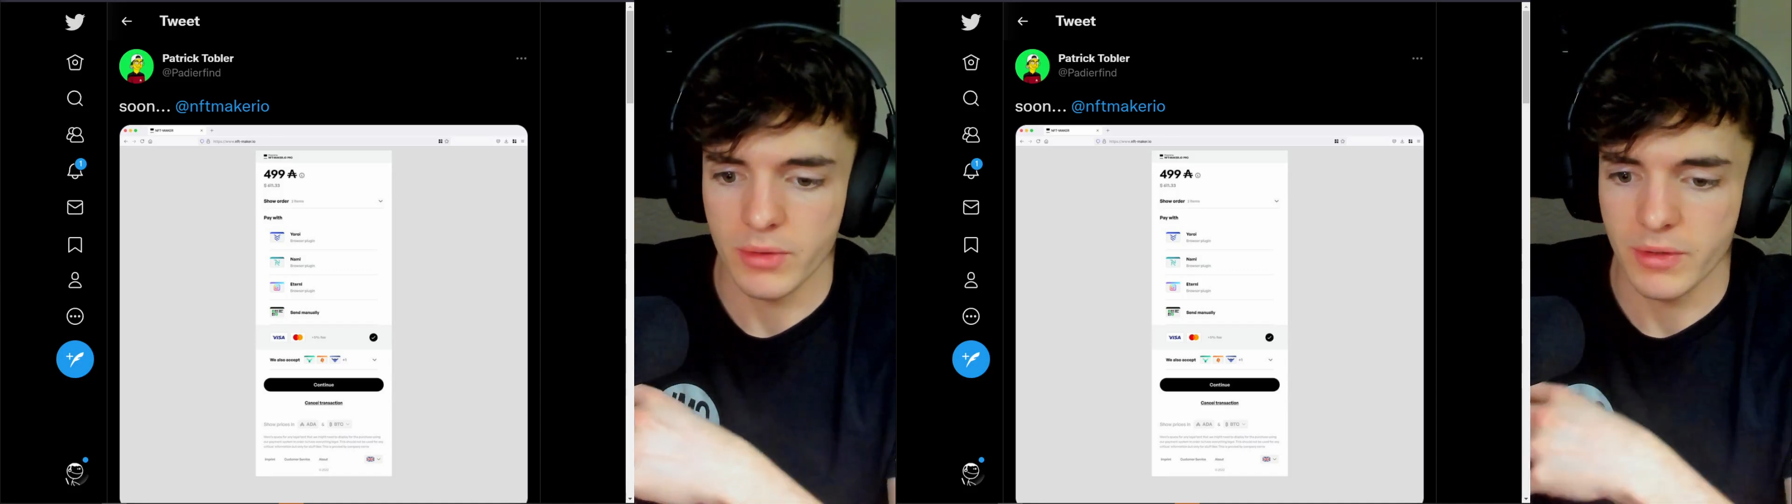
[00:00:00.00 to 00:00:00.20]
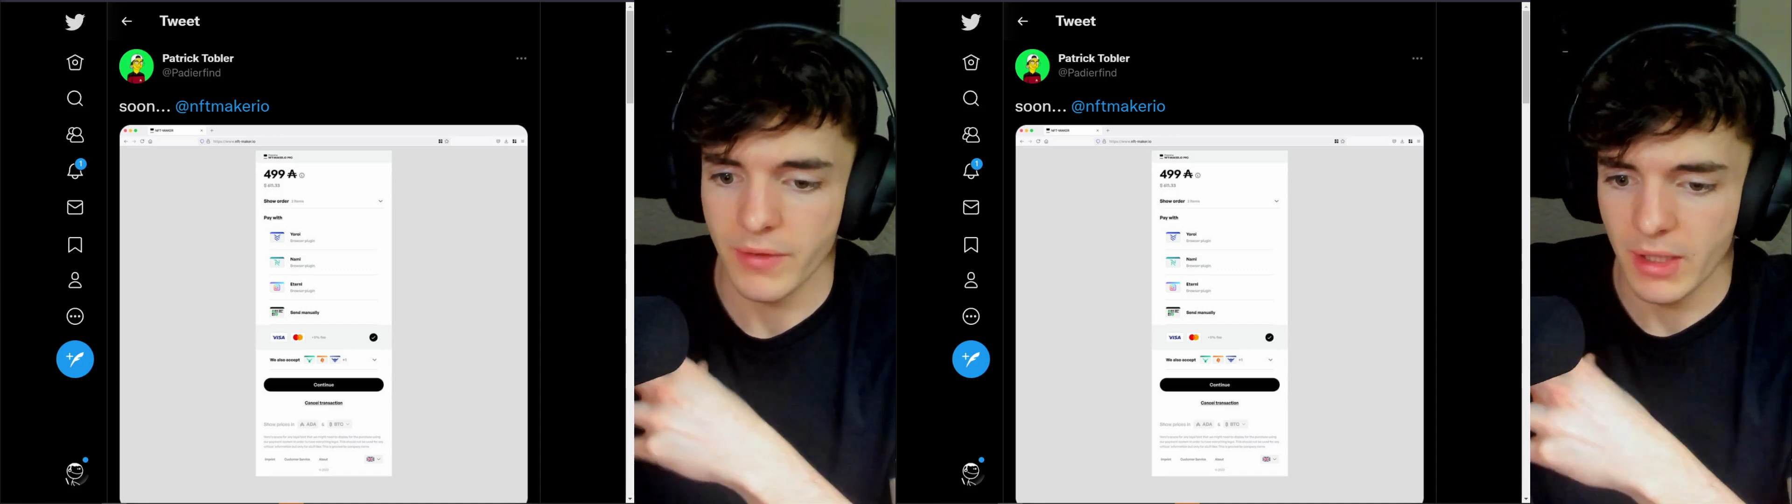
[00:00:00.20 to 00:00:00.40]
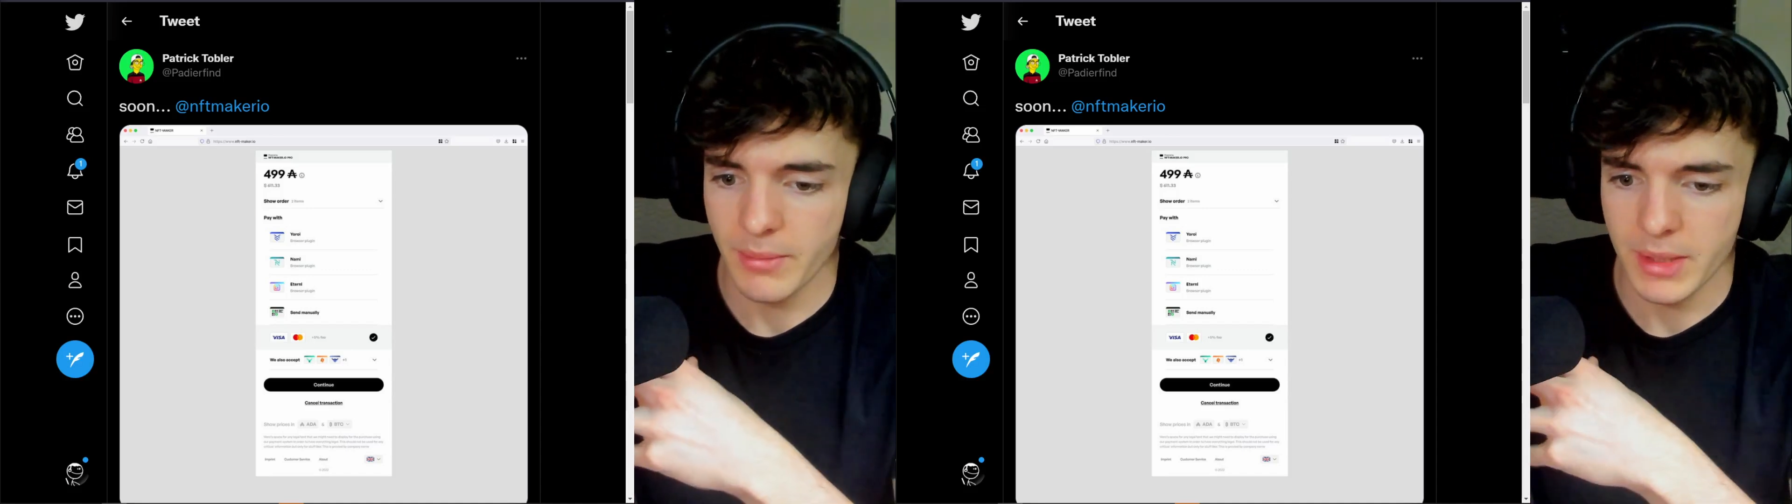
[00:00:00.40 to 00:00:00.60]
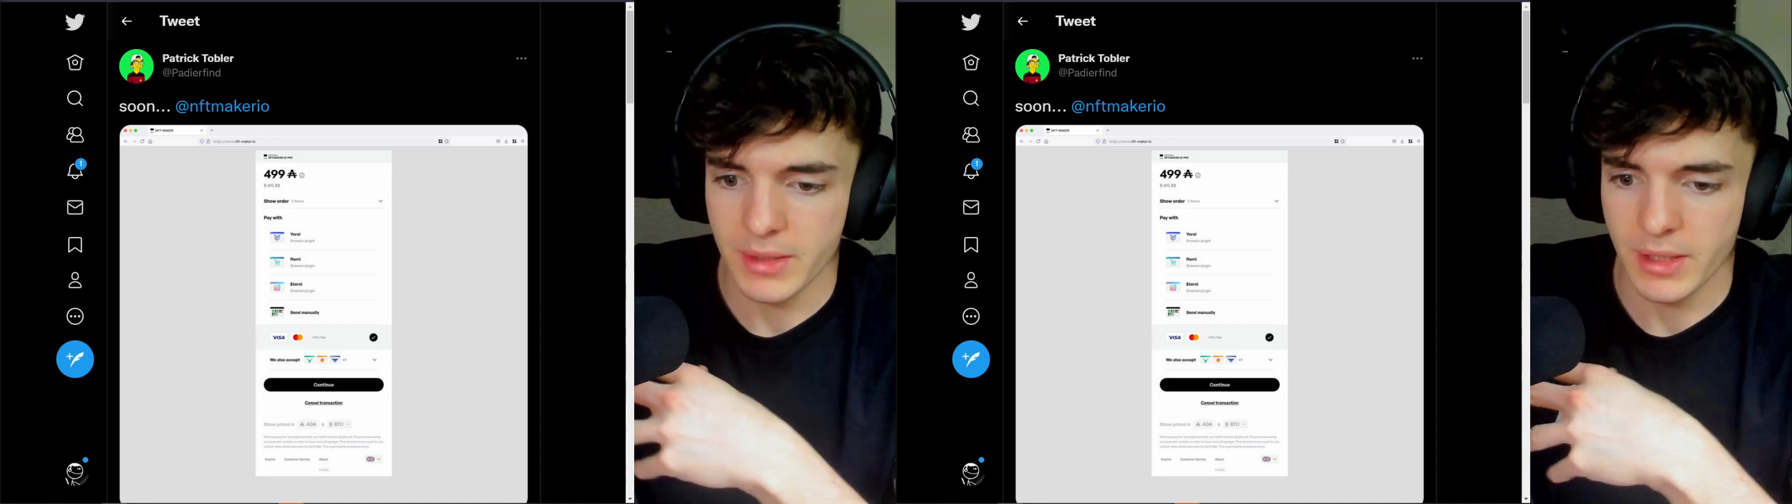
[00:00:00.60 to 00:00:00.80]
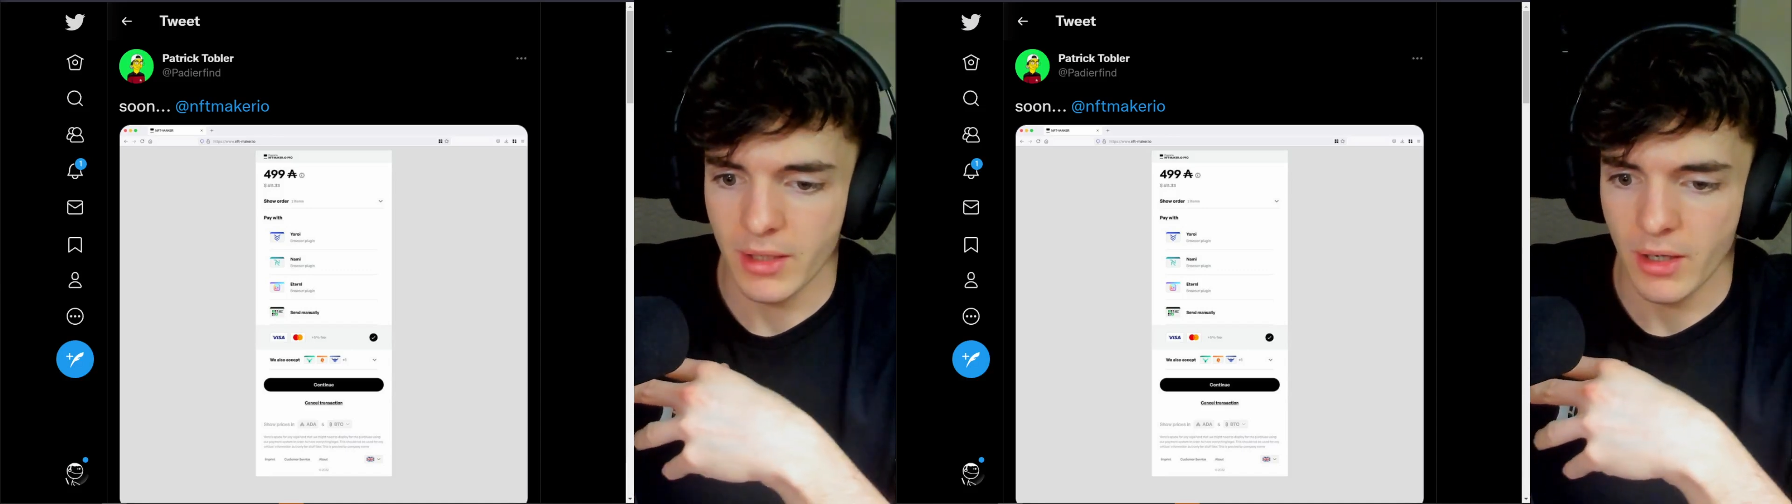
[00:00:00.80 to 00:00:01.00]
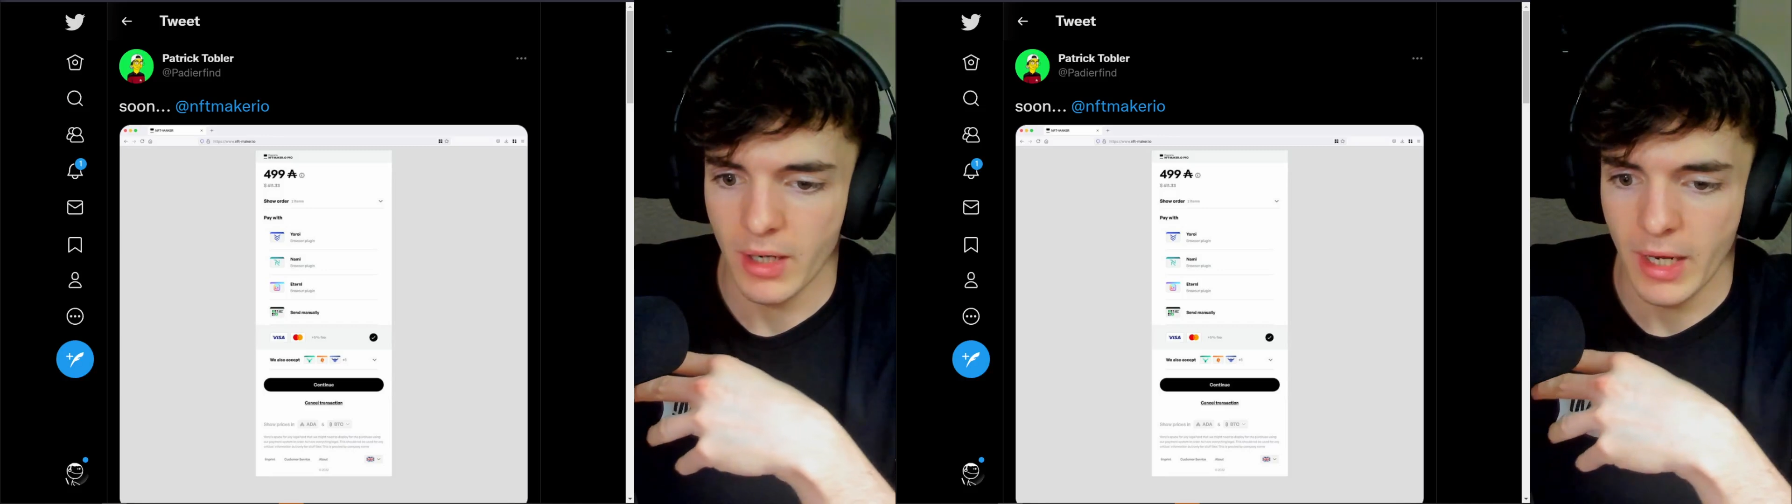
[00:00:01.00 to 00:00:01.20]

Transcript: developments that